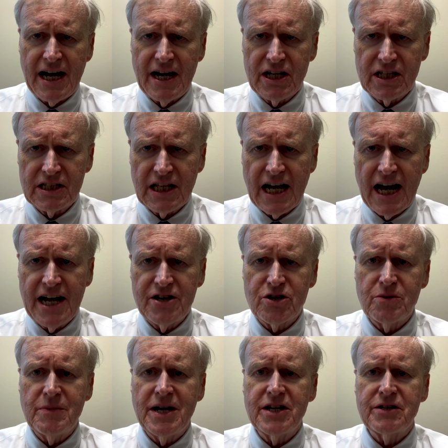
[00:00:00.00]
a higher
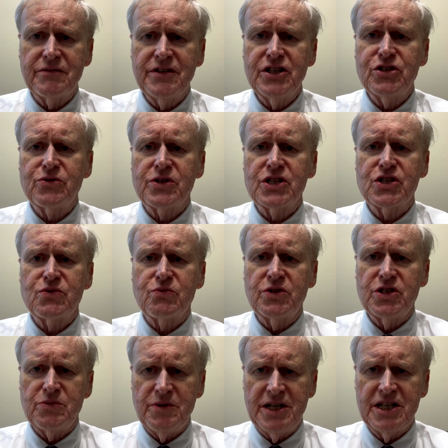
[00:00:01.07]
amount of interest,
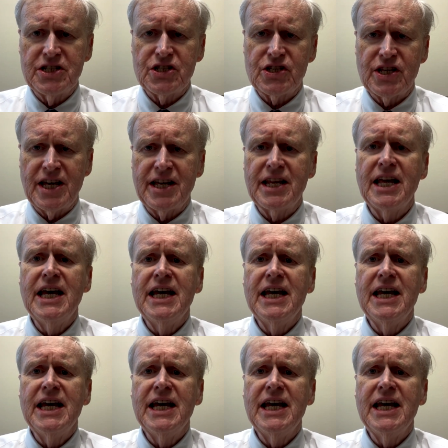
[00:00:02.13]
which means that